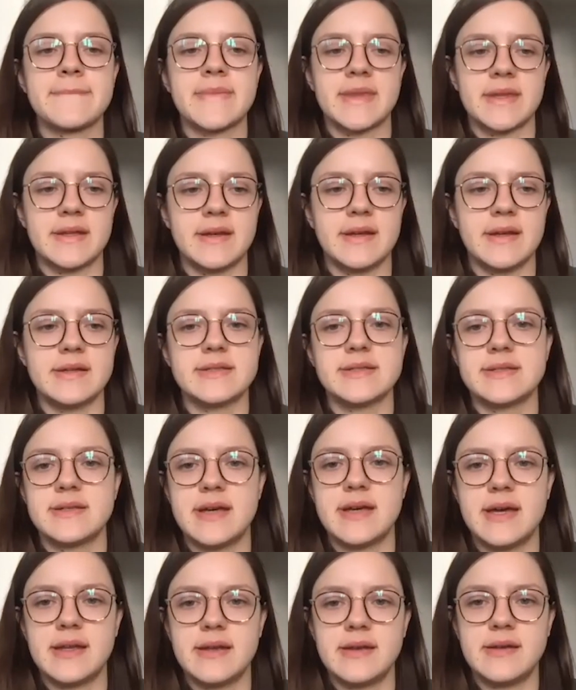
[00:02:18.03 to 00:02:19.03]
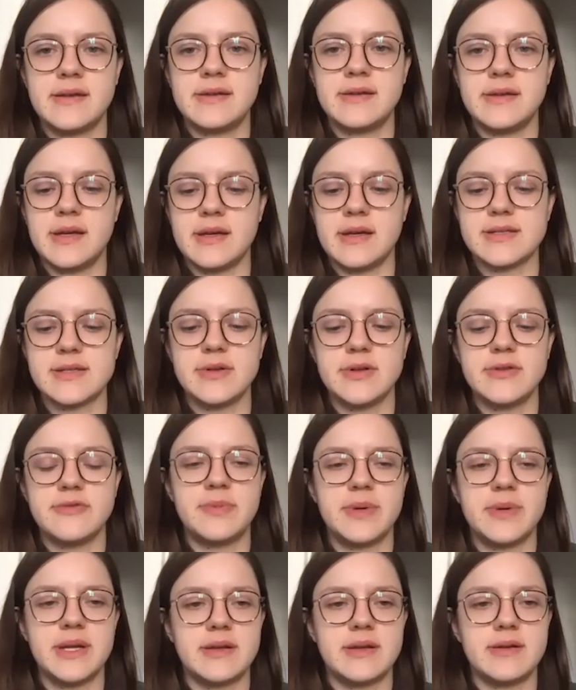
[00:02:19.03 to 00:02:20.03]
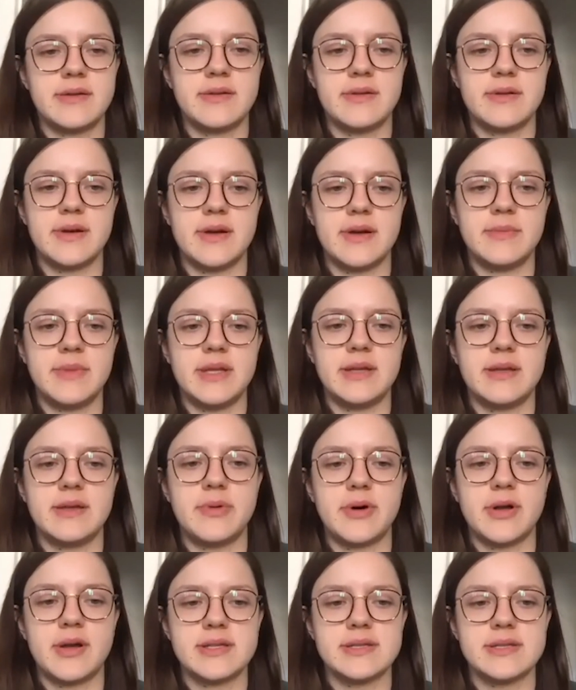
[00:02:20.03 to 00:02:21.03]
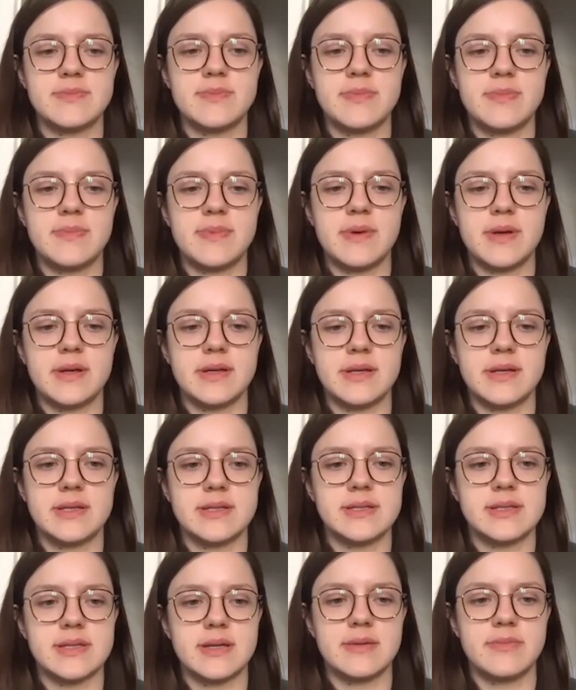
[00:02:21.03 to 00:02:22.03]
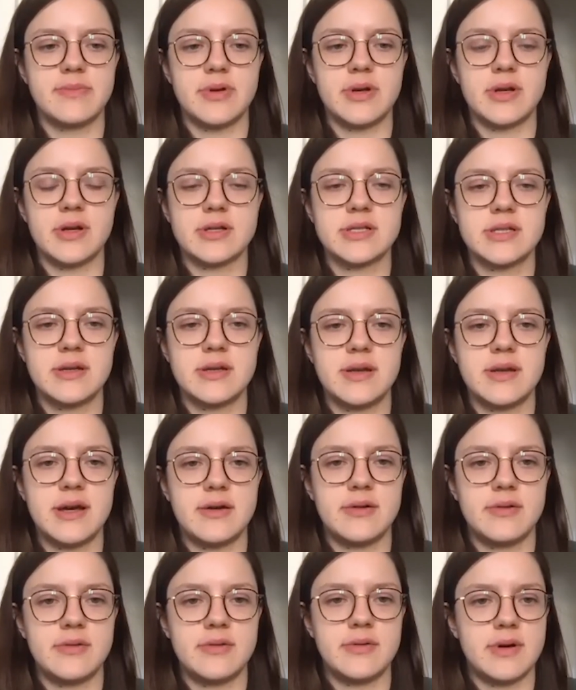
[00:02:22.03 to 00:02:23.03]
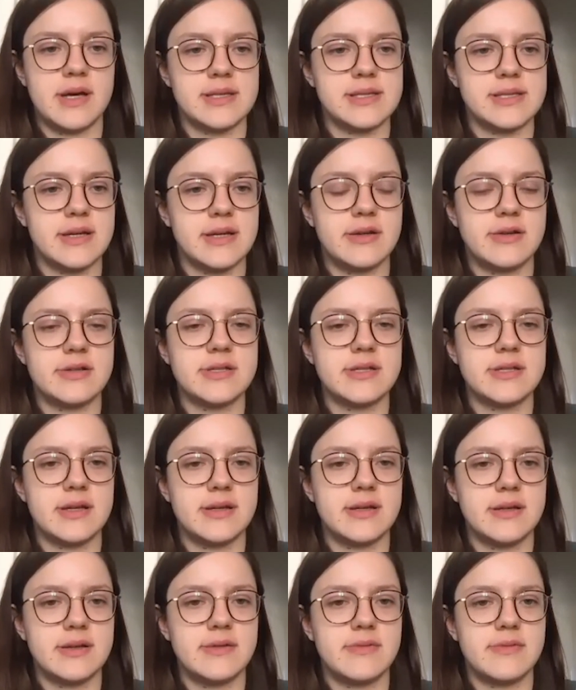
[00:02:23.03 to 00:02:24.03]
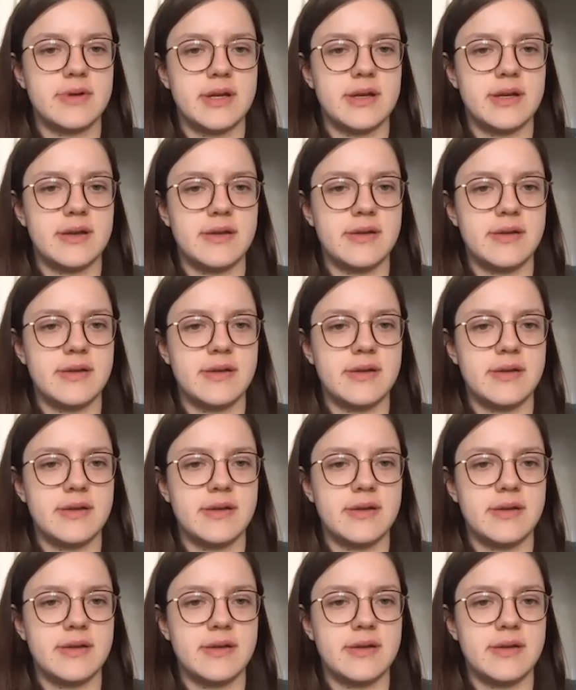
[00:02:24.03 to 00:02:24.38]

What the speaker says: Nice. And yeah, so you've been in. The bot is in production now, as I understand it, right?